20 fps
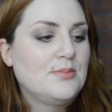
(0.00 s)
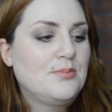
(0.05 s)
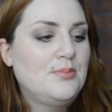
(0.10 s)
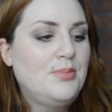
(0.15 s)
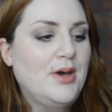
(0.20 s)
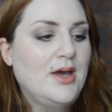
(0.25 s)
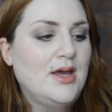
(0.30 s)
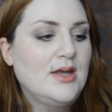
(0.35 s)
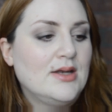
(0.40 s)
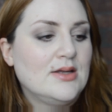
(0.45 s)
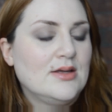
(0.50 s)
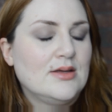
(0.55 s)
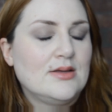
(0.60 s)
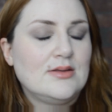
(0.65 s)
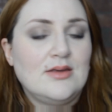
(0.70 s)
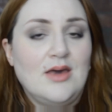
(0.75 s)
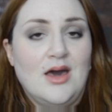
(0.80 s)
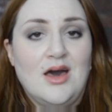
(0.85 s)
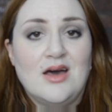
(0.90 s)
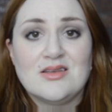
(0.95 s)
but
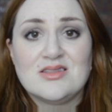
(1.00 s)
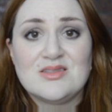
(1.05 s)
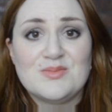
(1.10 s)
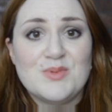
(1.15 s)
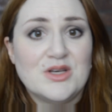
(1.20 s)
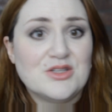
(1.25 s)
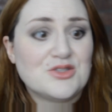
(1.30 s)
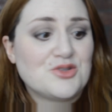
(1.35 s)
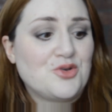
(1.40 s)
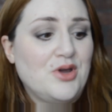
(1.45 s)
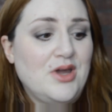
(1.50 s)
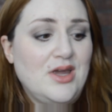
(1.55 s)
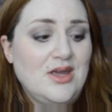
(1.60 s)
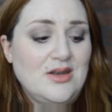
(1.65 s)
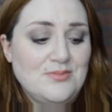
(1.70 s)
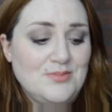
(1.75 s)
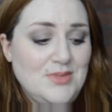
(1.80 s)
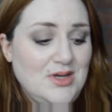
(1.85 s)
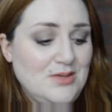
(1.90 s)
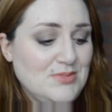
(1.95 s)
yeah, smells
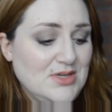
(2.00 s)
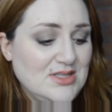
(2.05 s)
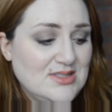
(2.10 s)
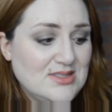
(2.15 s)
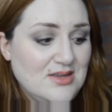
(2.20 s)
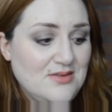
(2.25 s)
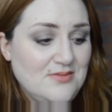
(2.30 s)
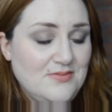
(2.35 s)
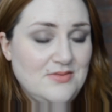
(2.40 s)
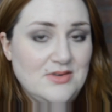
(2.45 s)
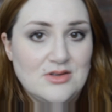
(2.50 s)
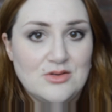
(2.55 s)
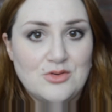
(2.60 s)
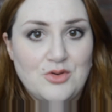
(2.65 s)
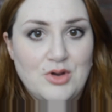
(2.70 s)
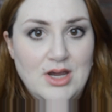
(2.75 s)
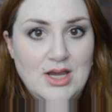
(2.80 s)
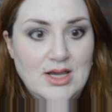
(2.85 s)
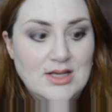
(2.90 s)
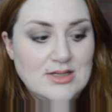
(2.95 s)
great, made my skin feel
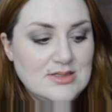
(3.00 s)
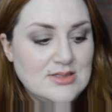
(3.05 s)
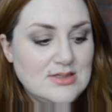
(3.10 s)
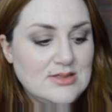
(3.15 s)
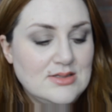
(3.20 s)
great.